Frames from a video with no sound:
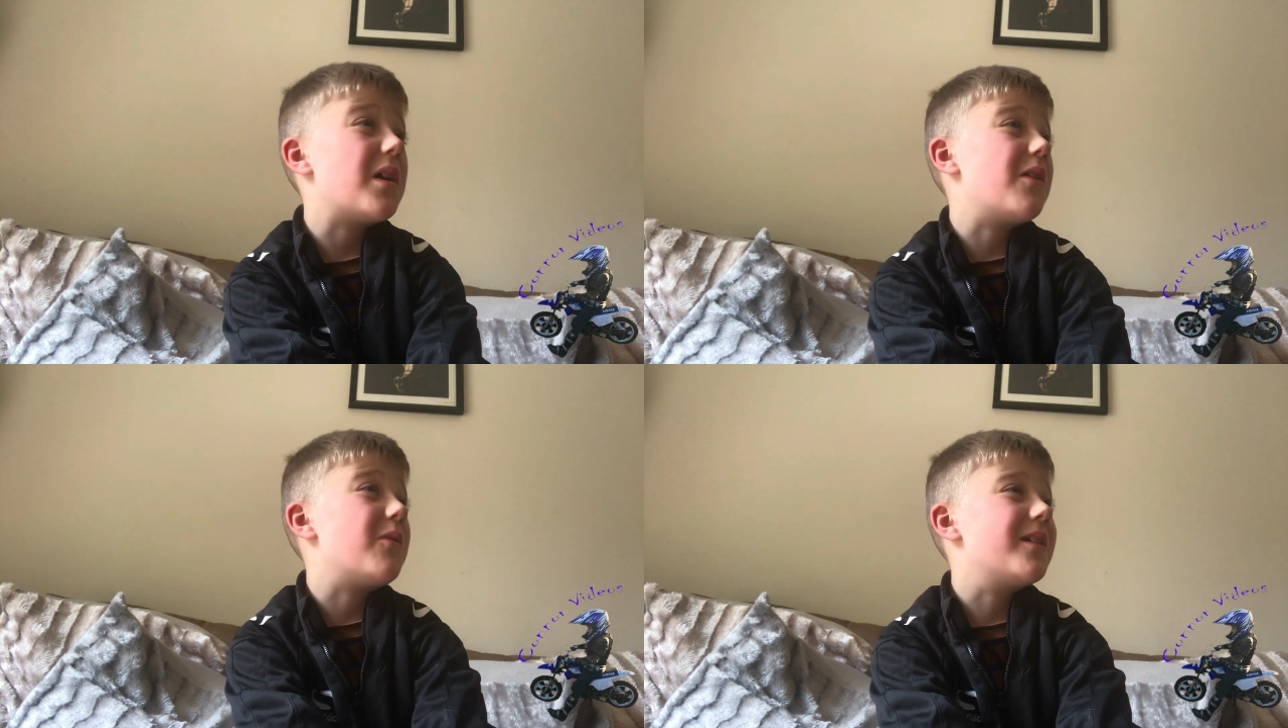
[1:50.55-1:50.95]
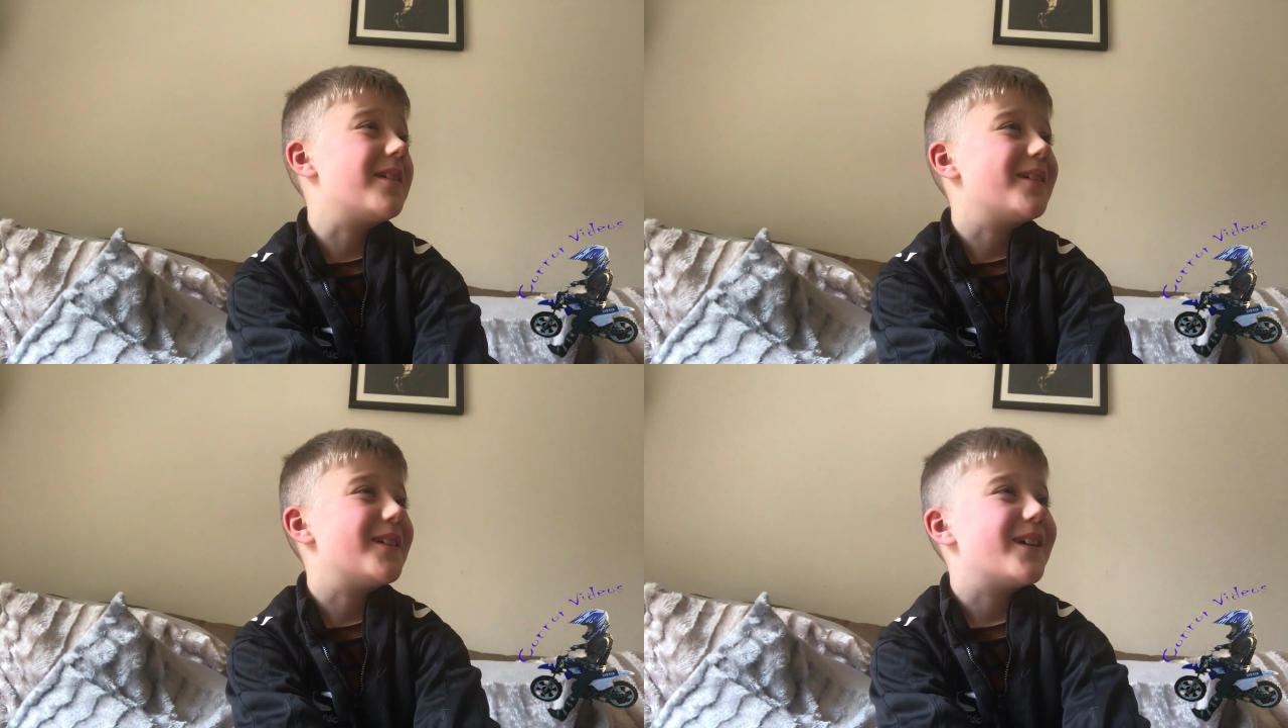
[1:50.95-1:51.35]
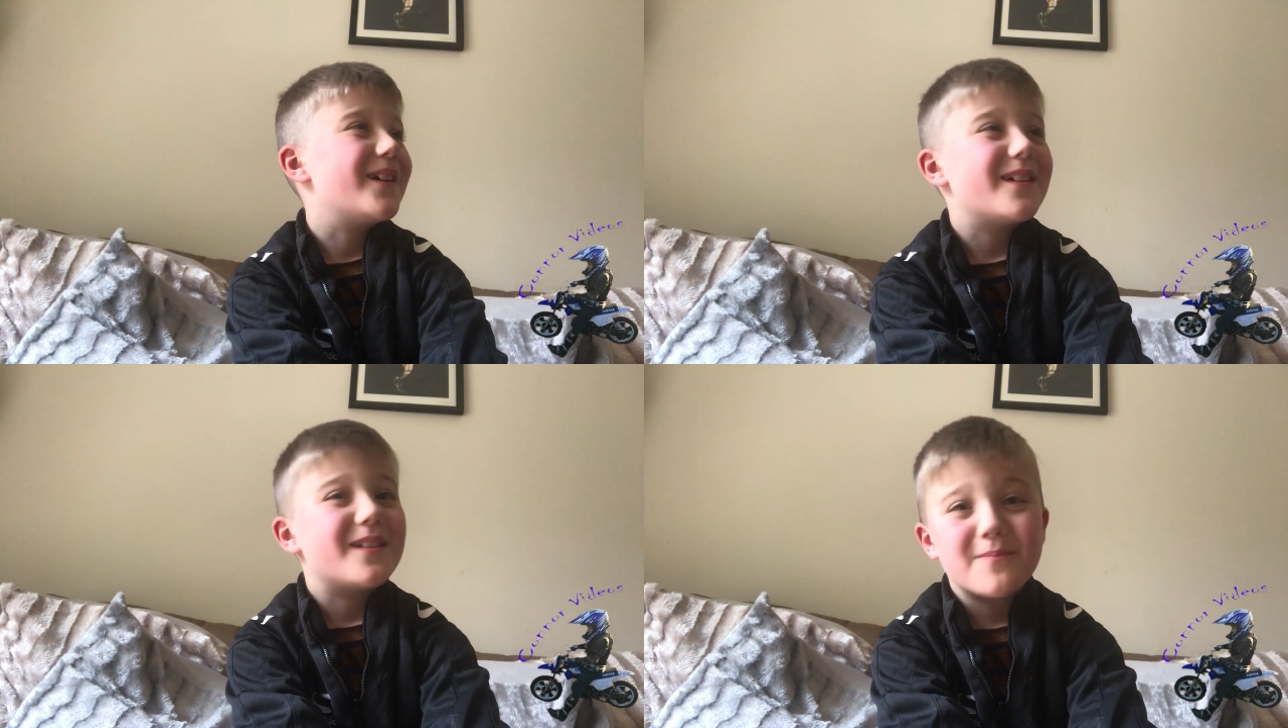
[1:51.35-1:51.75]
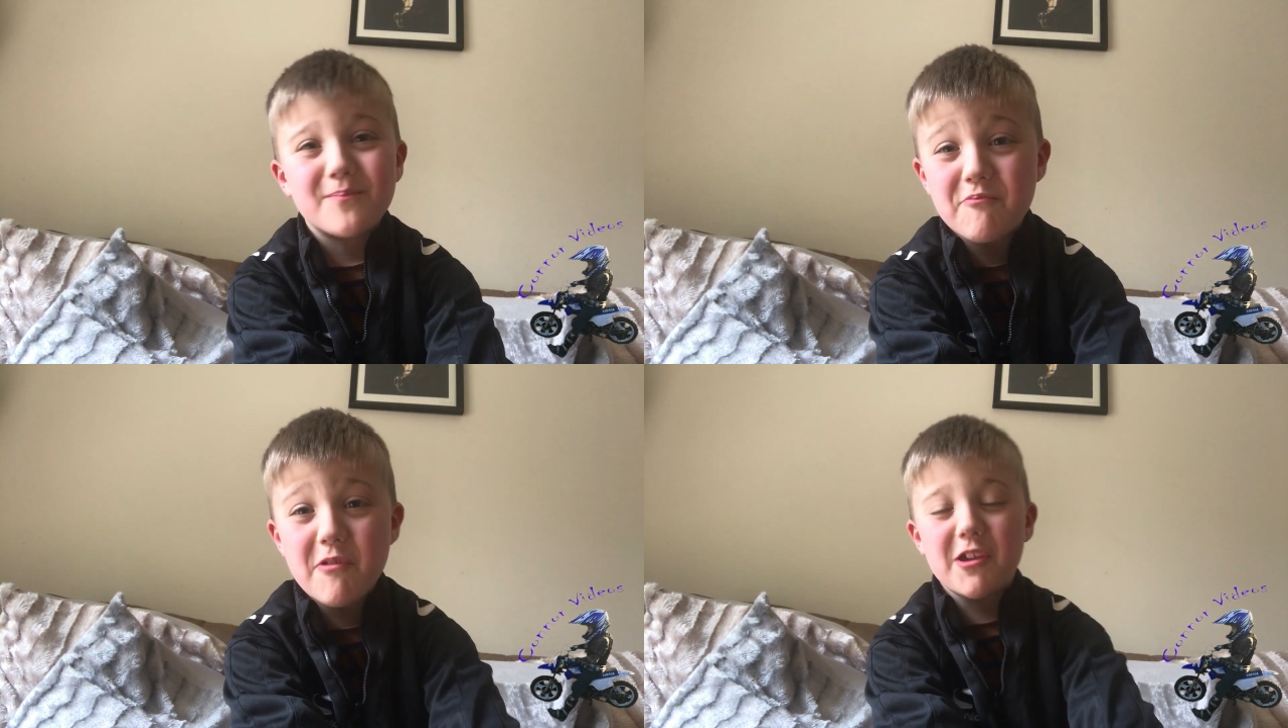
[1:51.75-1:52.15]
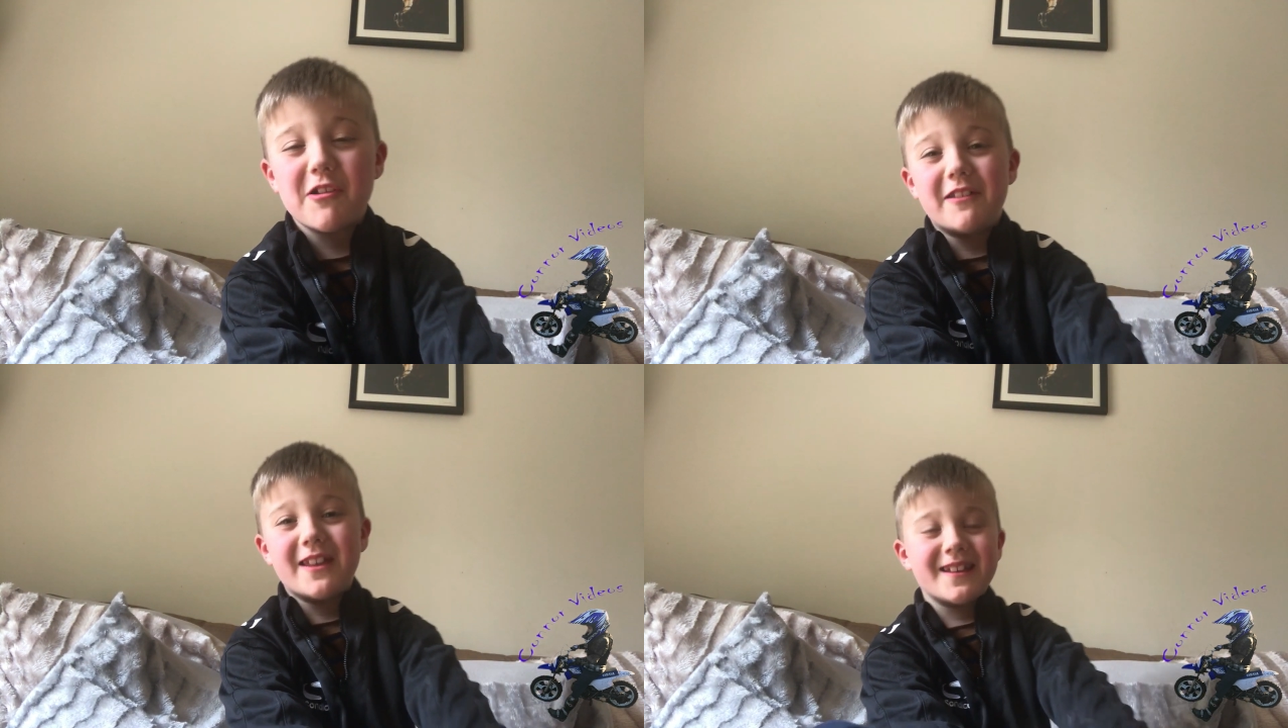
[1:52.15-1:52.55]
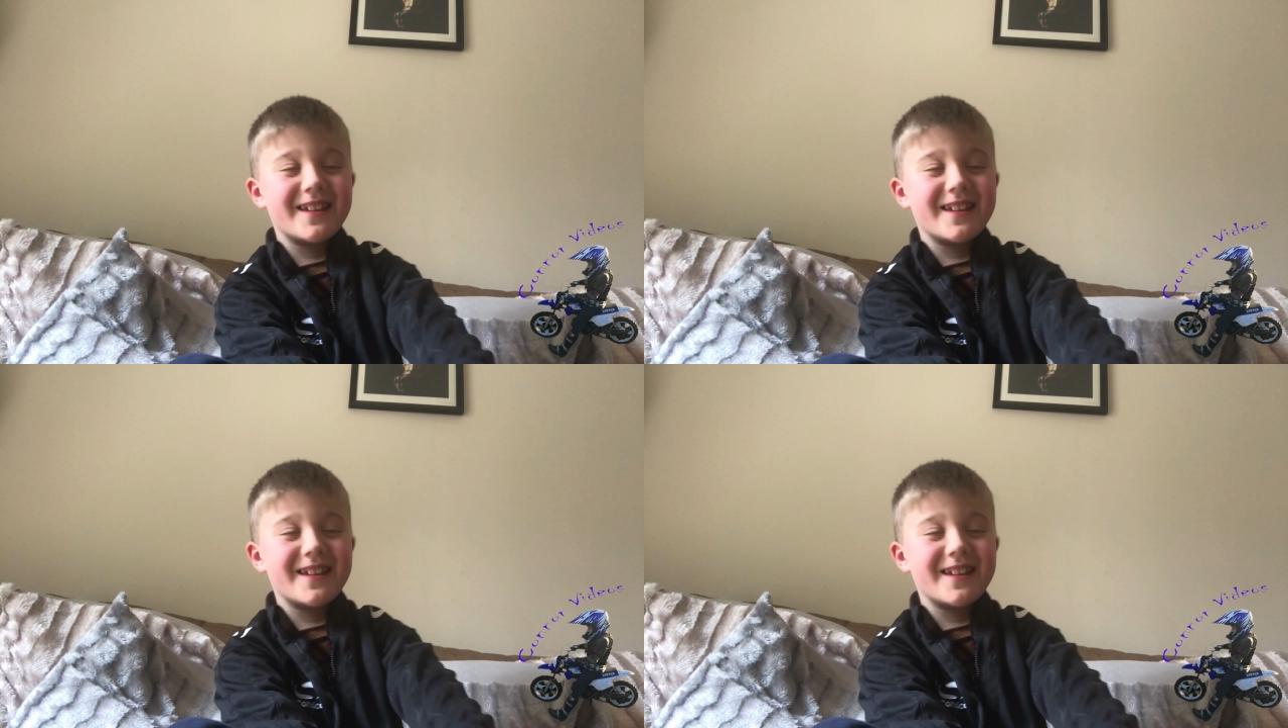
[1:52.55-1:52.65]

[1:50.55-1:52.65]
well, be good.